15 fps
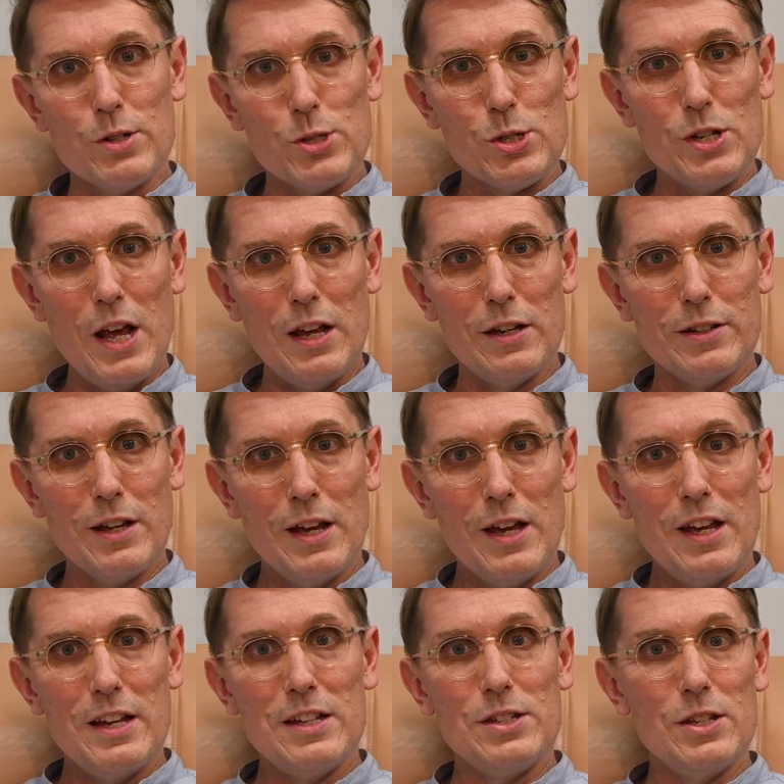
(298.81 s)
state
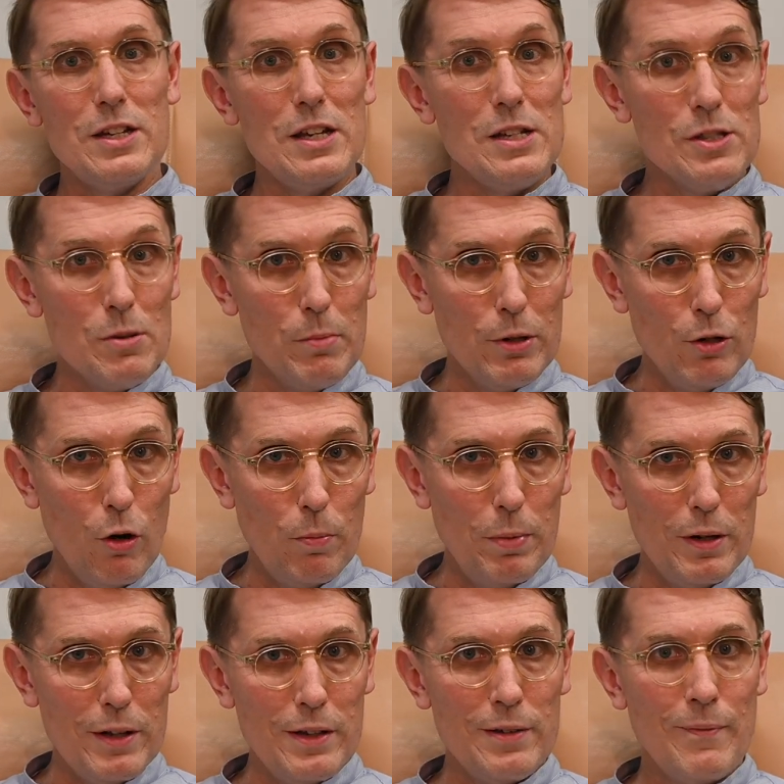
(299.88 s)
is it is a
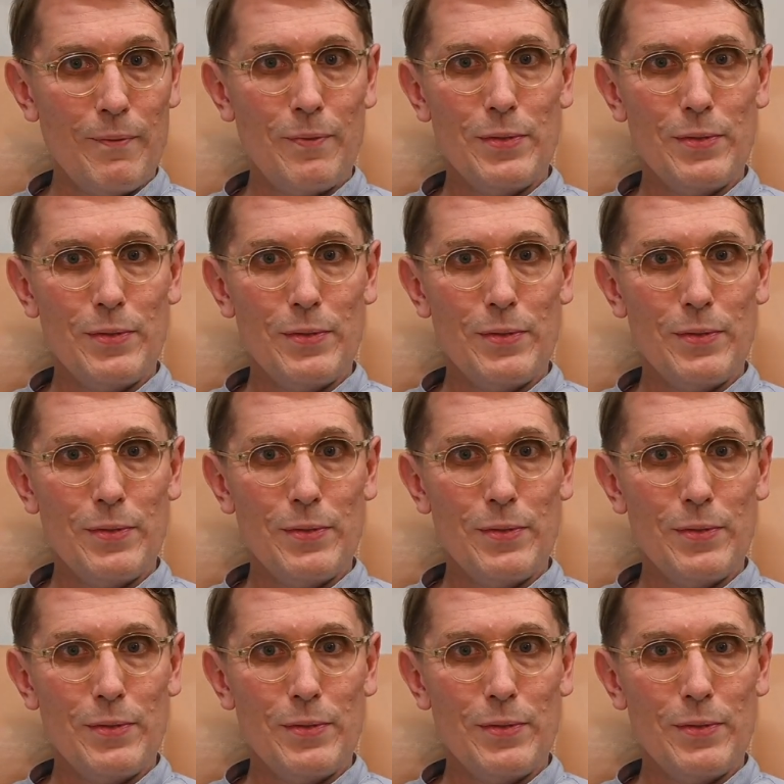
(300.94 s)
monopoly.